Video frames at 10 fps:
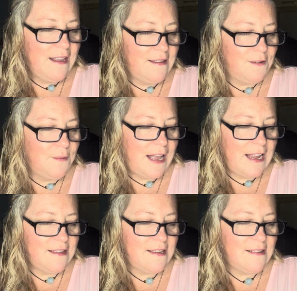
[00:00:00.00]
So
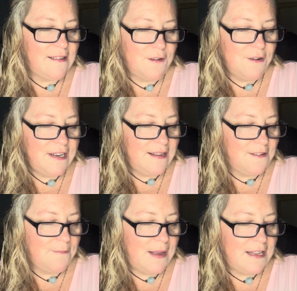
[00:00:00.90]
Isis, the goddess
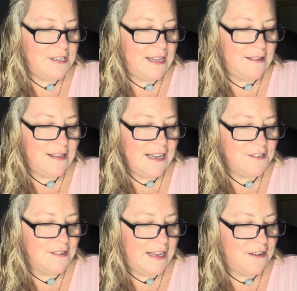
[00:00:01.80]
of magic,
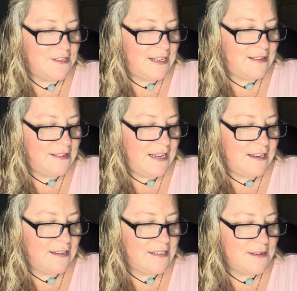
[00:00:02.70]
sexual energy is
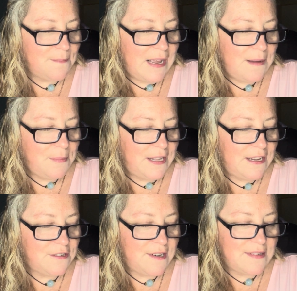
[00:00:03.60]
sacred. My
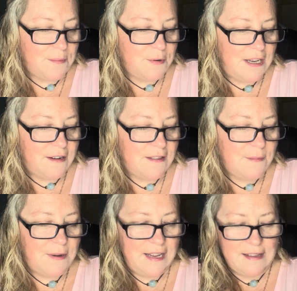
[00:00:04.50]
pleasure is a prayer
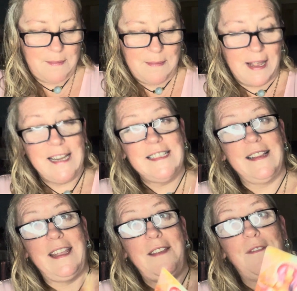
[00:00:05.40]
that brings me back to
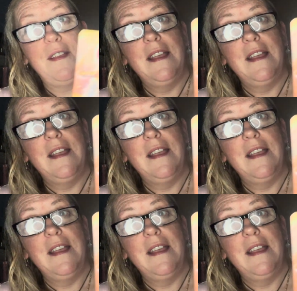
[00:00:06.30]
life.